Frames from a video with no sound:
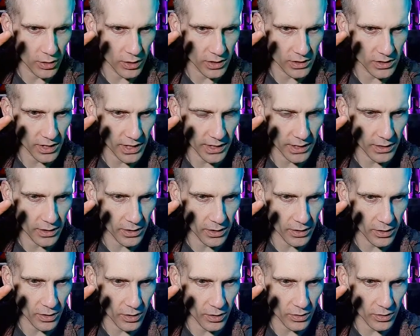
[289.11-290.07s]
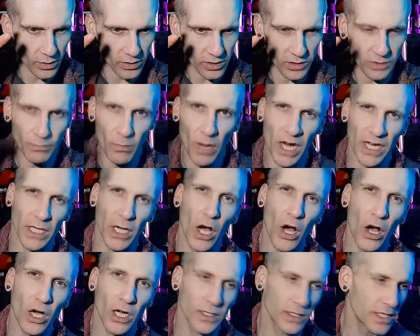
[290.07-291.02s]
it's like my
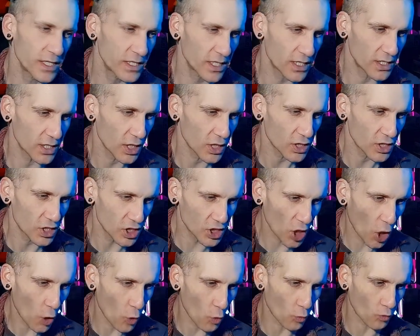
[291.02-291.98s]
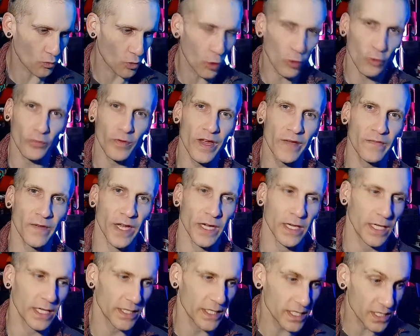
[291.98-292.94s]
God, this is so
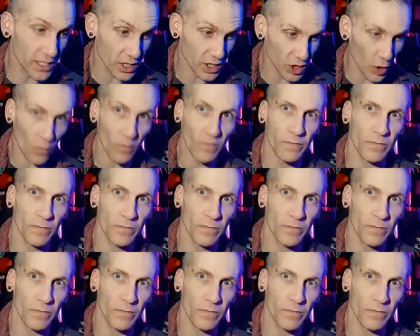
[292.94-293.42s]
horrific, and this is so